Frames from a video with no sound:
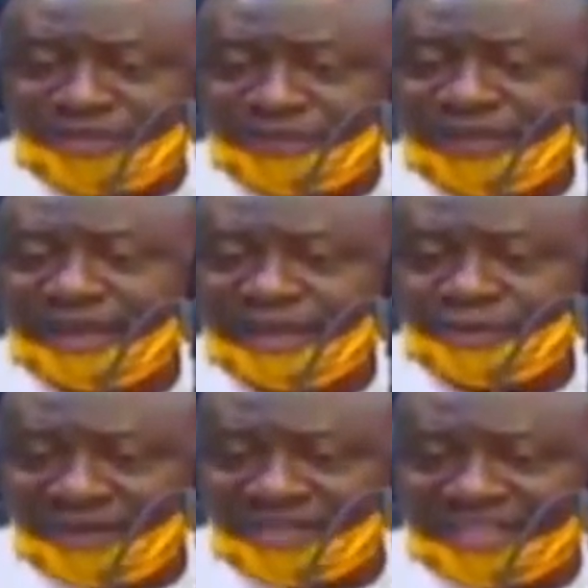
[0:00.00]
on the fact that
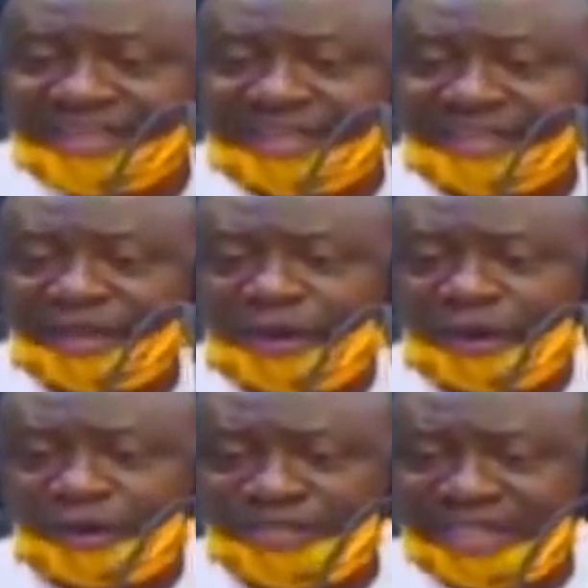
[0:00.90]
you have a target
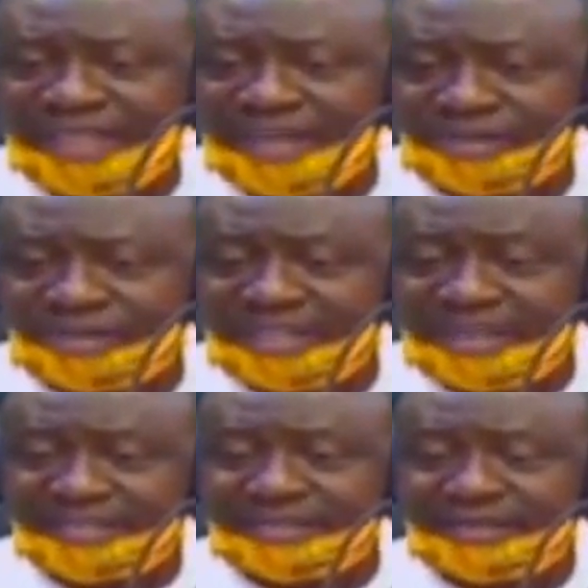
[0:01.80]
of 10,000
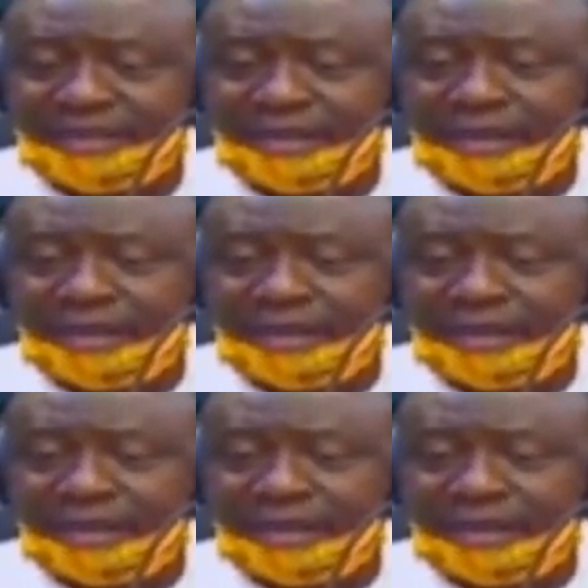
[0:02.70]
tests